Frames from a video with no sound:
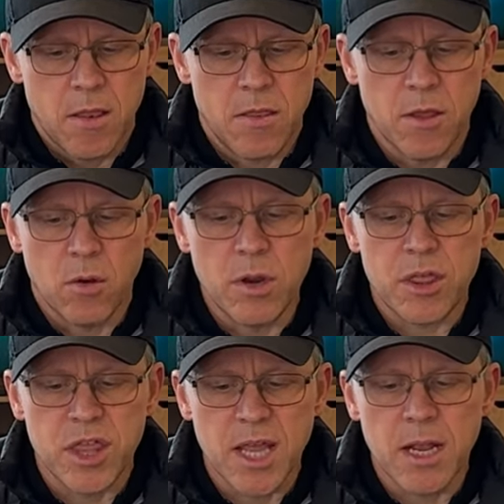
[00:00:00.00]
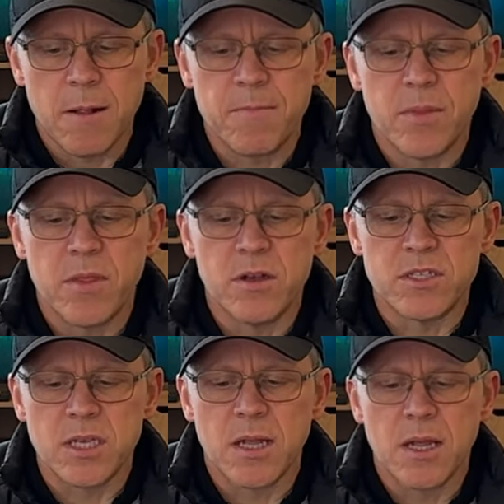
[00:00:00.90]
The only thing
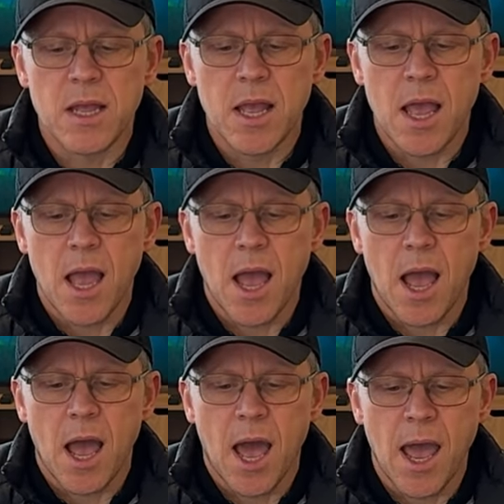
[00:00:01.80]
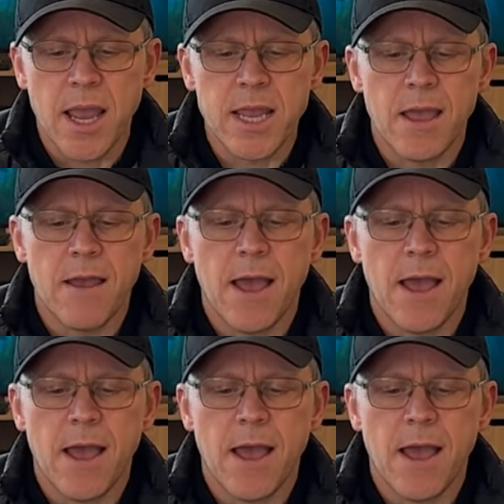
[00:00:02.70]
that I'm